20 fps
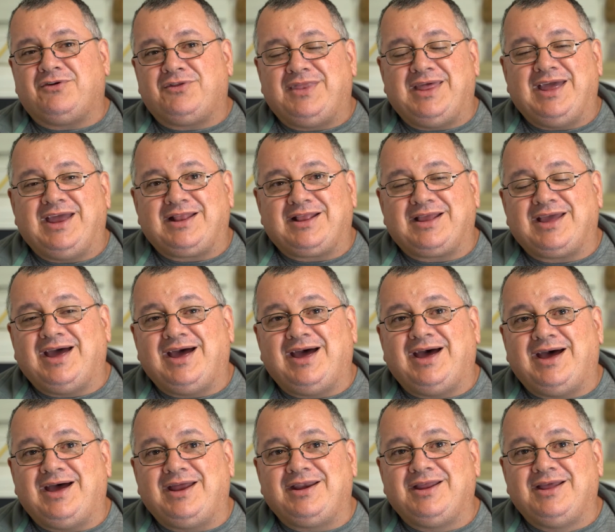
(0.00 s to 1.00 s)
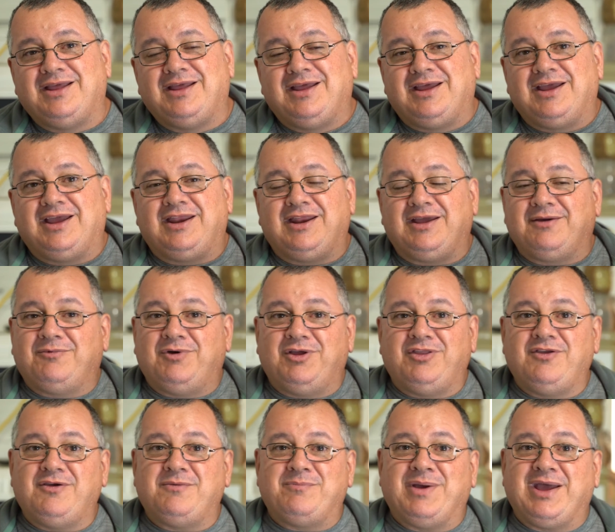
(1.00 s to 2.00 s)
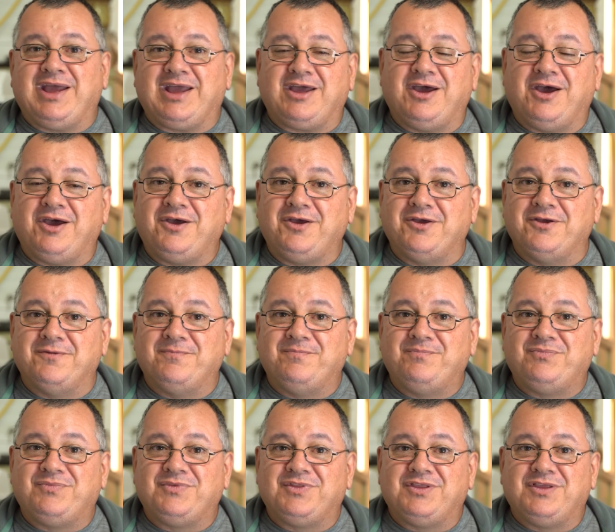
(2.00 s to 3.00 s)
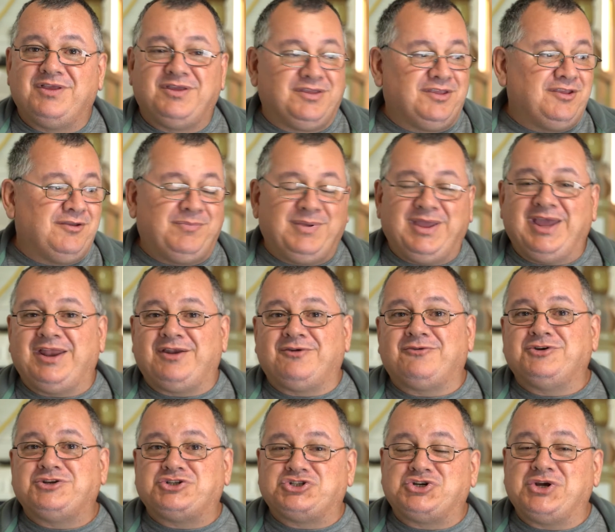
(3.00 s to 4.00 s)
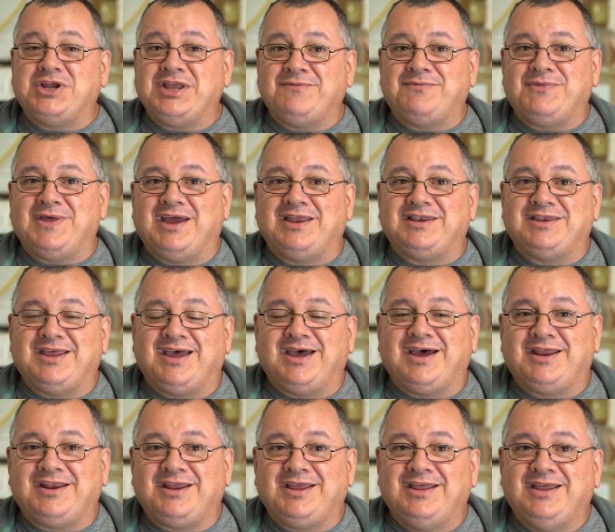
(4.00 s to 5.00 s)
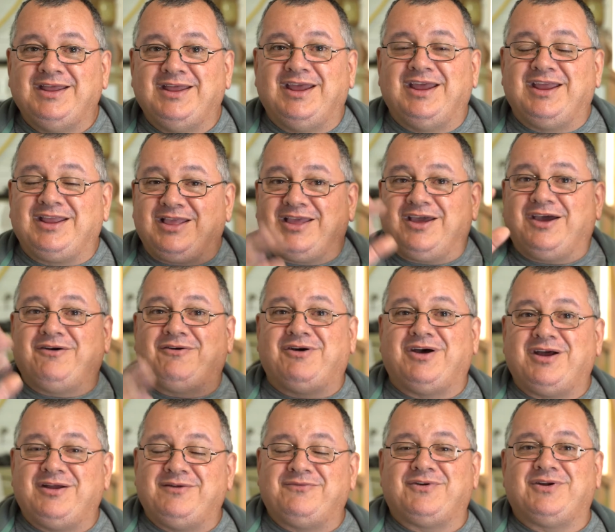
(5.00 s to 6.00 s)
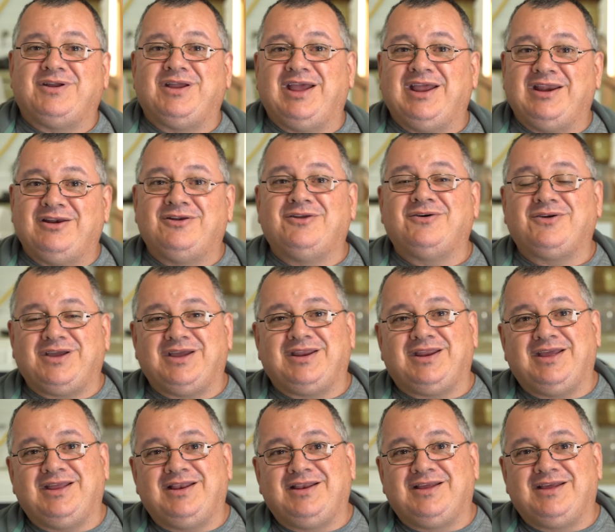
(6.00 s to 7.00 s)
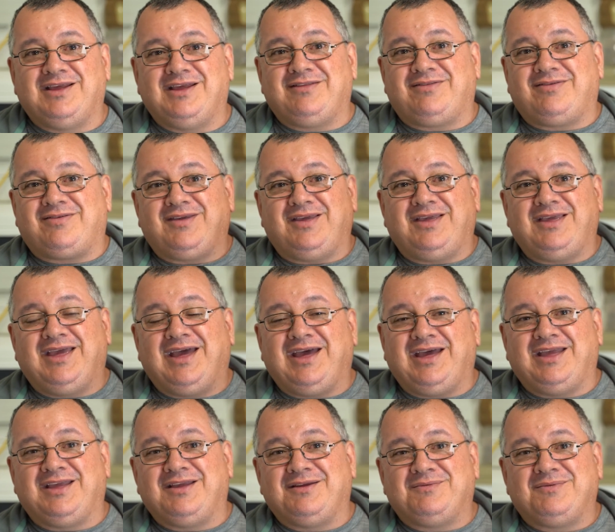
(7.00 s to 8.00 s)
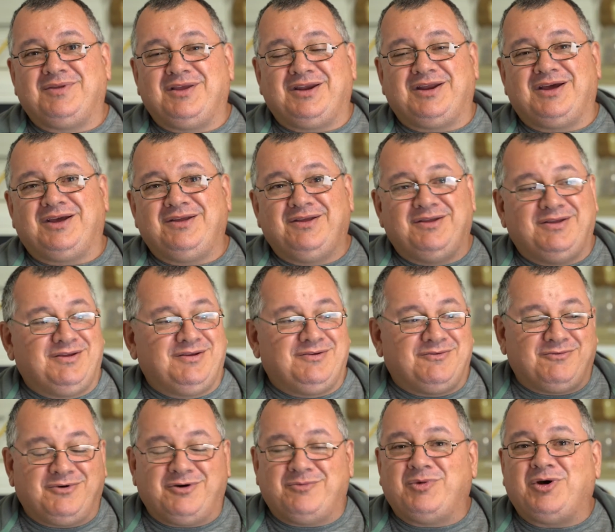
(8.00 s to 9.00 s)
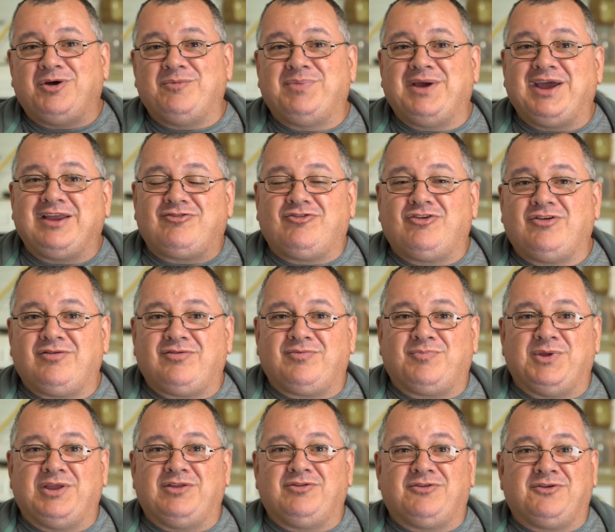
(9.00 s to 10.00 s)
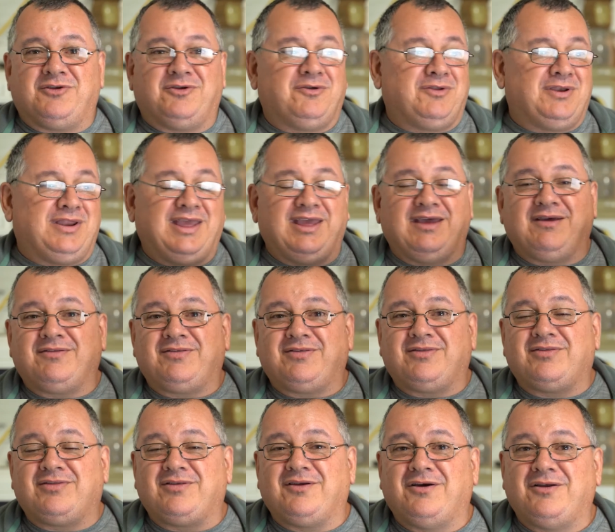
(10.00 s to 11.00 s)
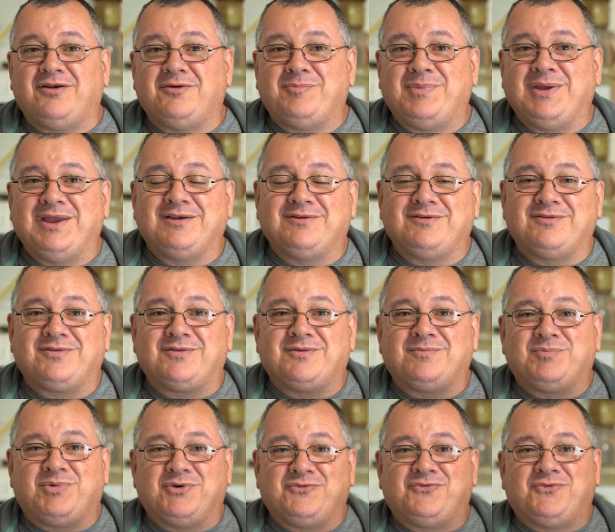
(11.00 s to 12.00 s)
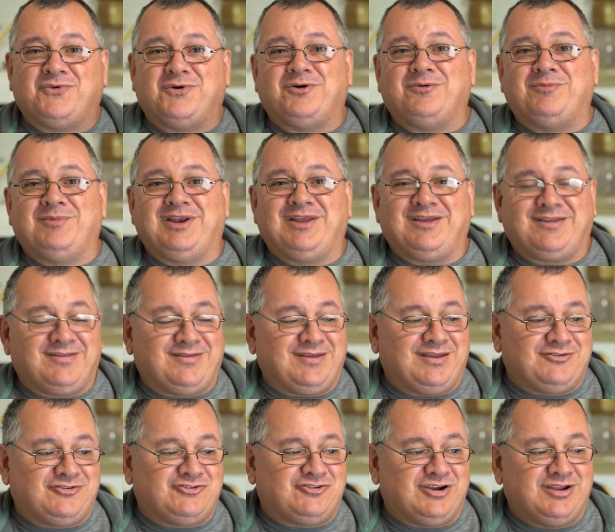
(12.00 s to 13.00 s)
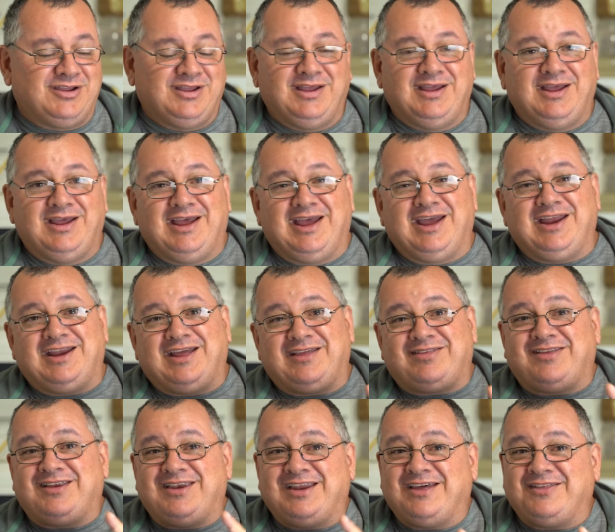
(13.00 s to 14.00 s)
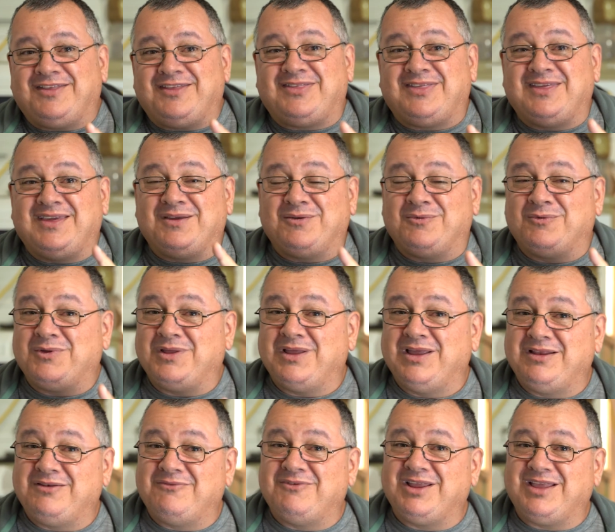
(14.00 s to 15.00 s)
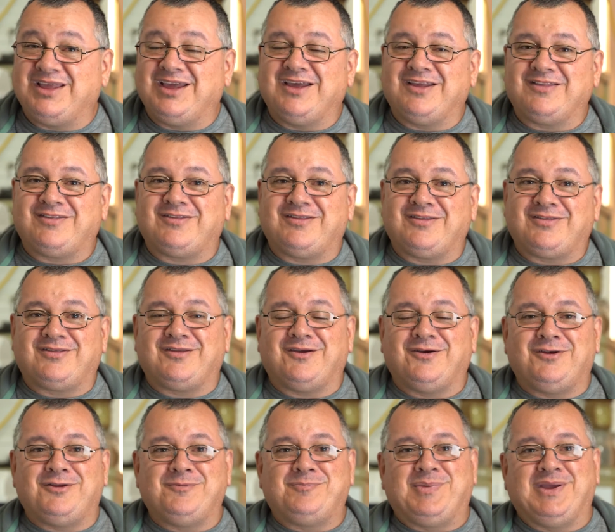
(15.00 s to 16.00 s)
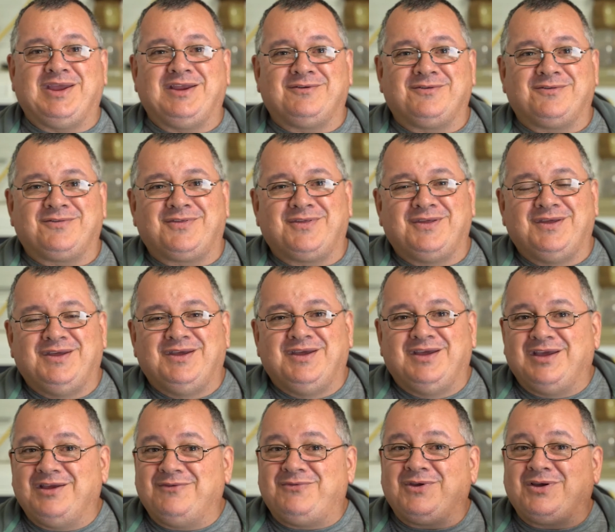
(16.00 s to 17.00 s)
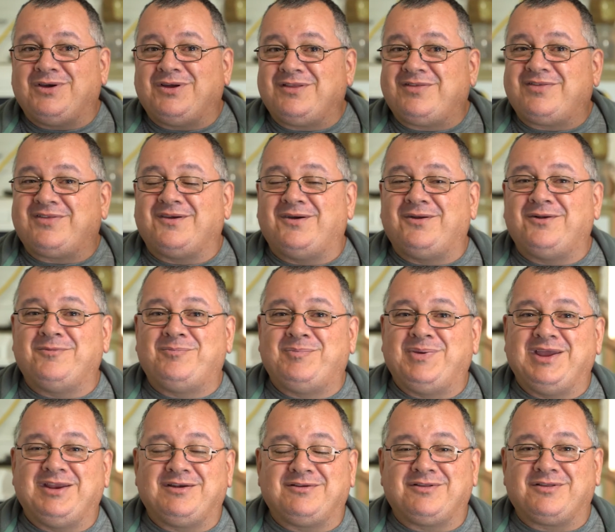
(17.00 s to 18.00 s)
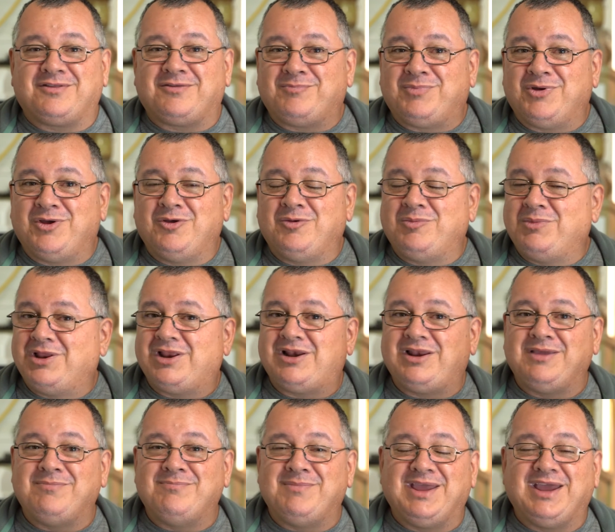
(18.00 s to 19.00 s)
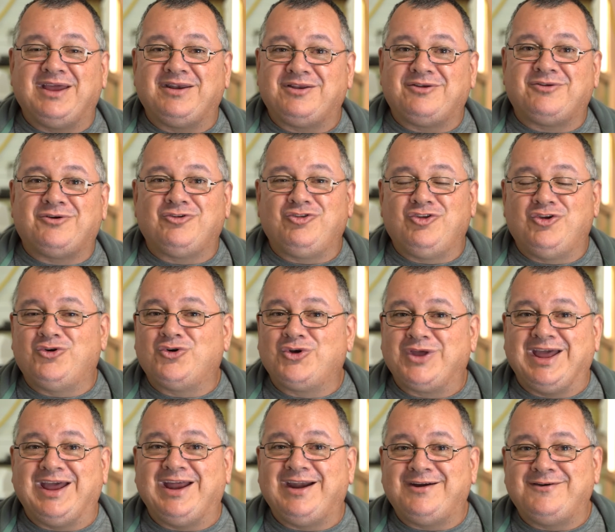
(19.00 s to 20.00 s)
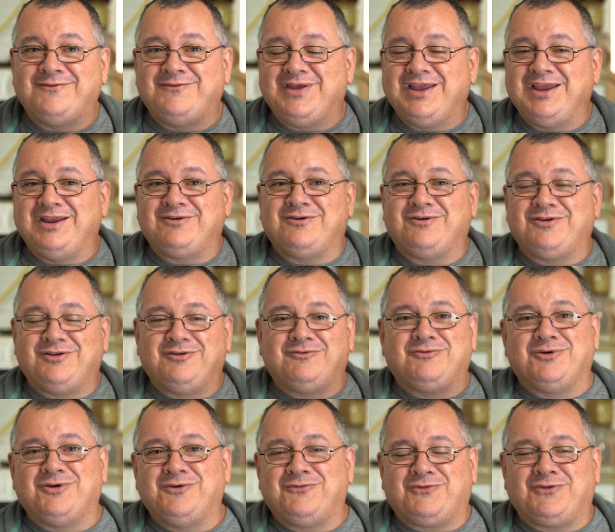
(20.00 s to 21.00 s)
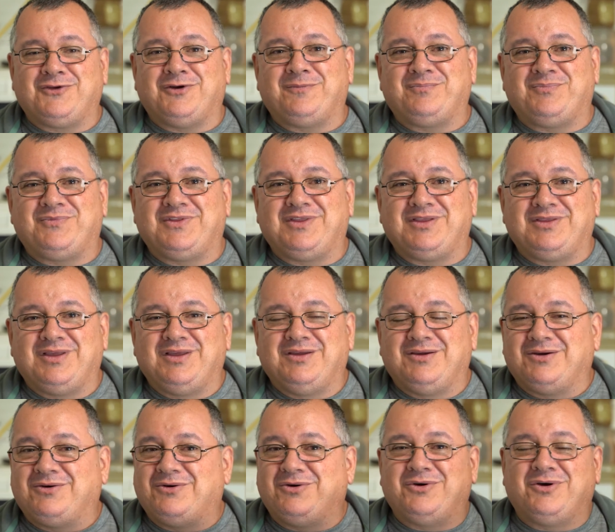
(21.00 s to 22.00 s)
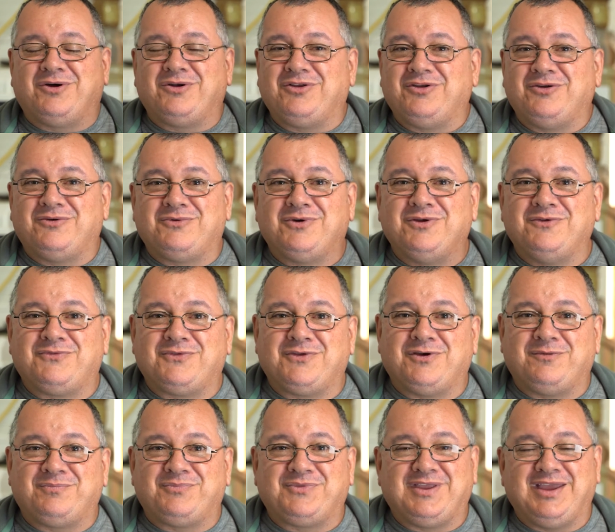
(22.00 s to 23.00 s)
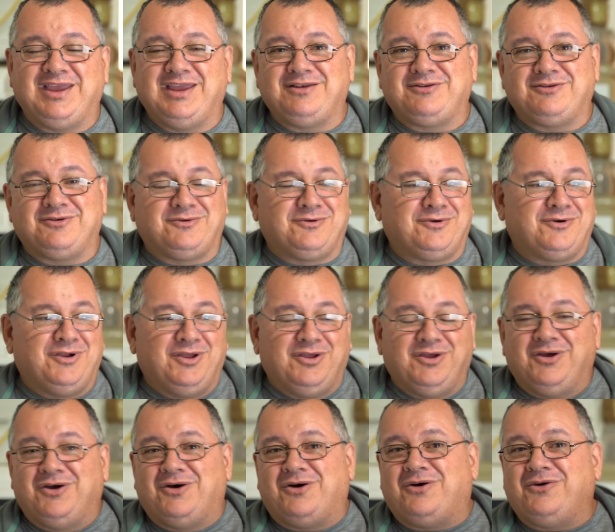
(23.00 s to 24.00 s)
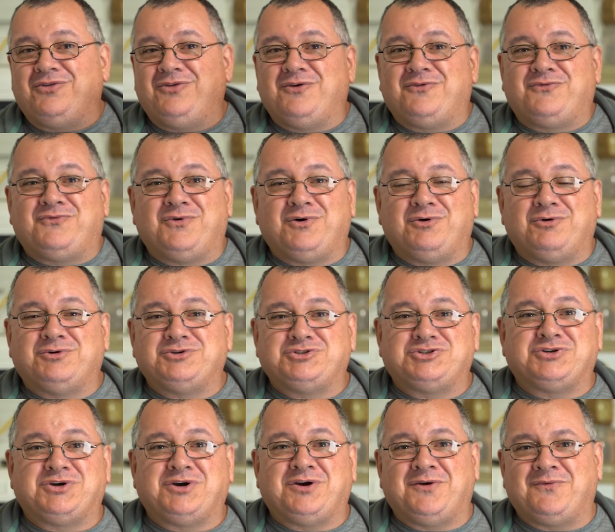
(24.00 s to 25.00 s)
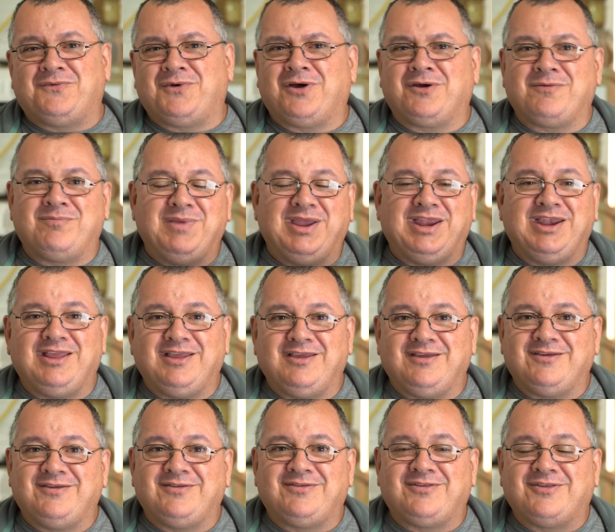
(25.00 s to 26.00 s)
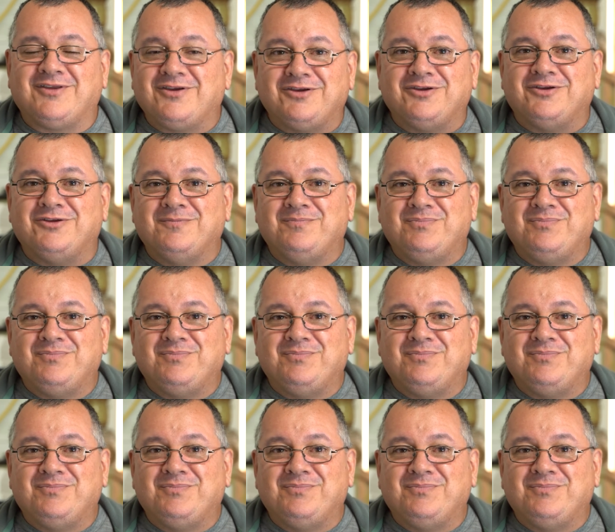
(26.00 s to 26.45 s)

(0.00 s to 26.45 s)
that card. And then when you're back home, you'll be able to retrieve that data and go over it and look at it and see, hey, you know, what my battery's been doing, how's the solar panels performing, etc. And that's another thing in regards to solar panels. If you've got a solar panel that's permanently mounted on your caravan, on the rooftop, or on your rooftop tent, or on your four-wheel drive, like many years do,